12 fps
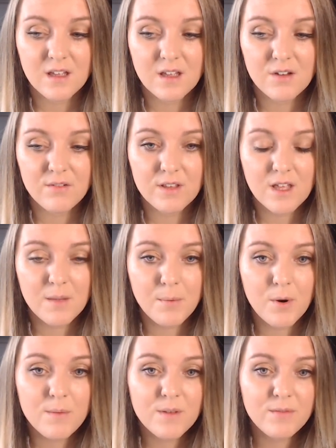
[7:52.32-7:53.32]
a
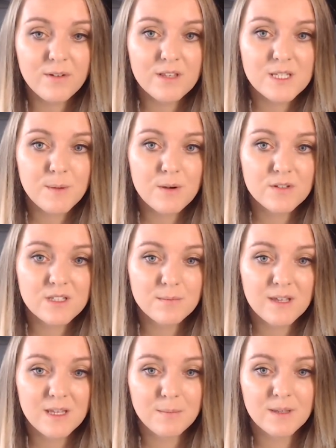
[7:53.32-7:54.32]
poem that really spoke to
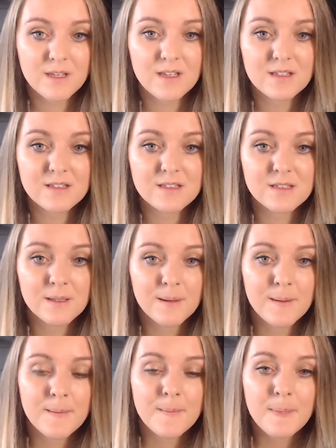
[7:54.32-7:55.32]
me because
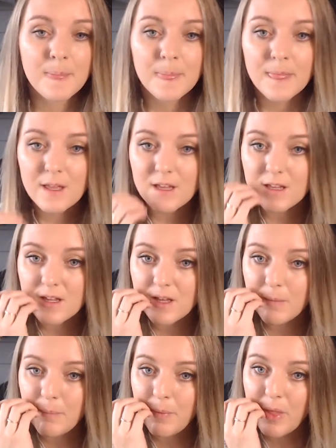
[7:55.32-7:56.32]

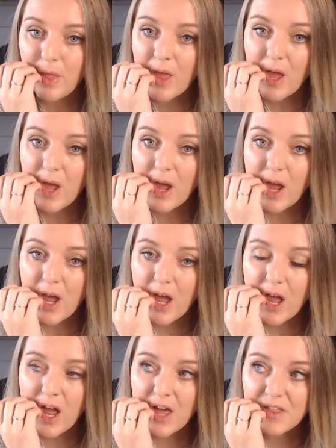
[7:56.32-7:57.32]
I
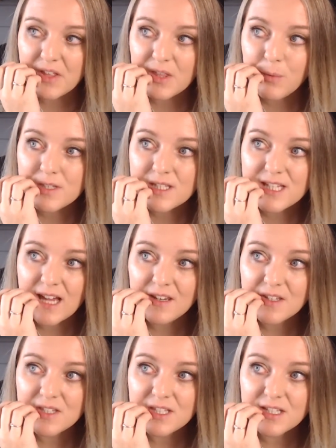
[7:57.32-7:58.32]
think there was a
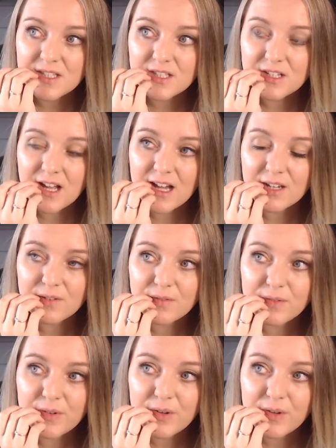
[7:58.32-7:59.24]
tendency to kind of,